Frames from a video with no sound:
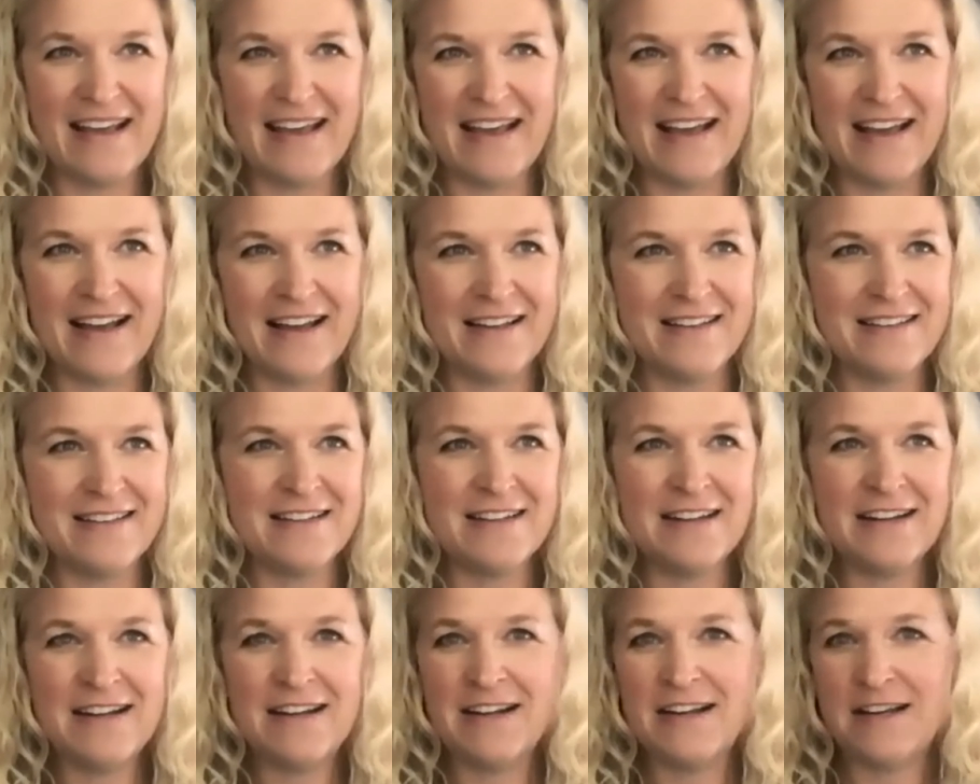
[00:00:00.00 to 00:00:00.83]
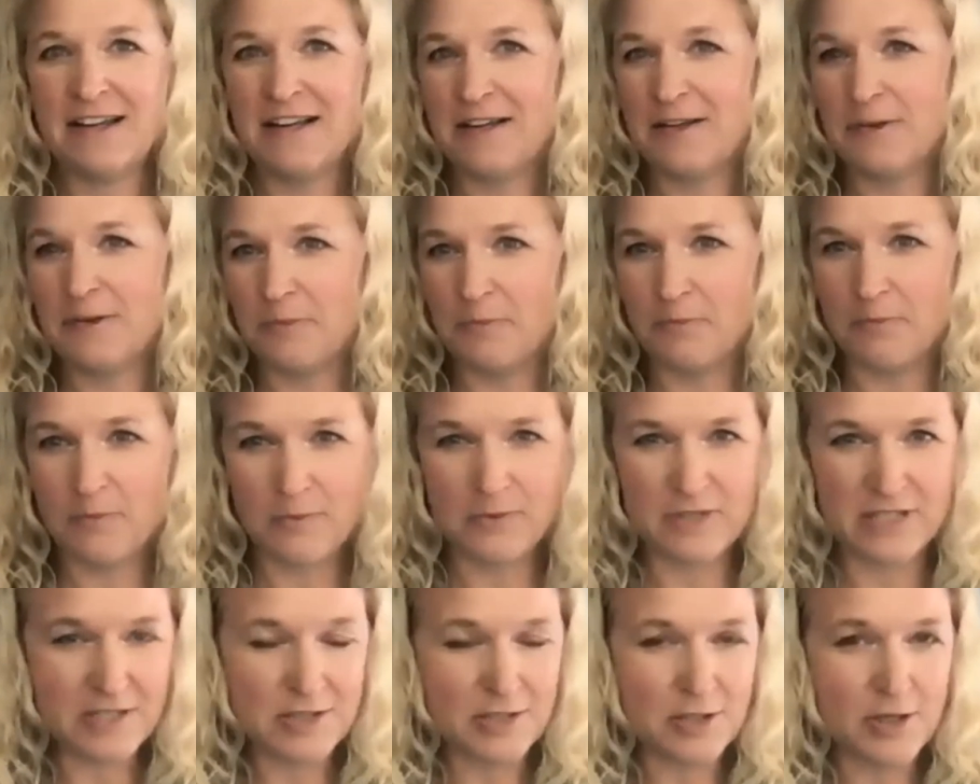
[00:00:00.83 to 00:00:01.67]
and
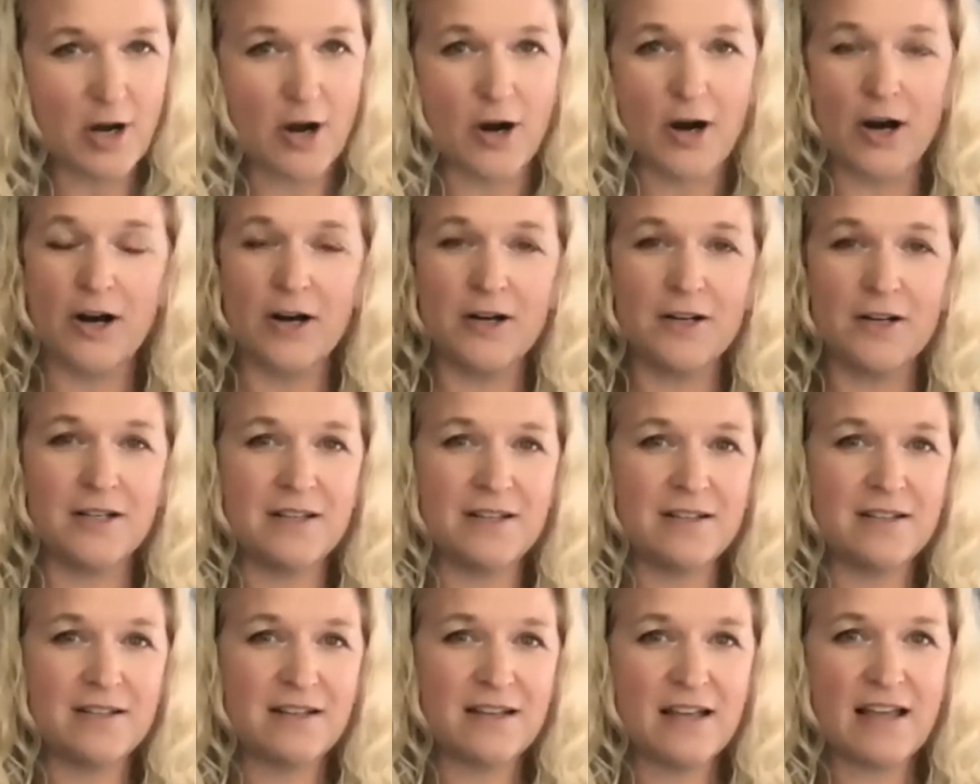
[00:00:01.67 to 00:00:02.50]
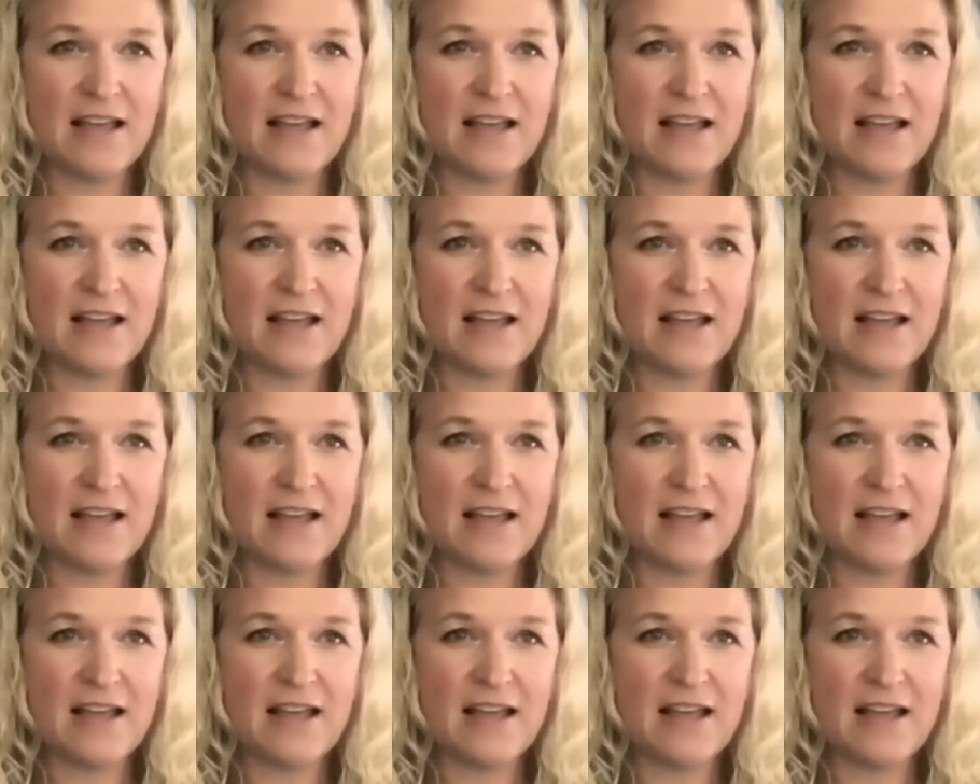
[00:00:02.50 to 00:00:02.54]
discard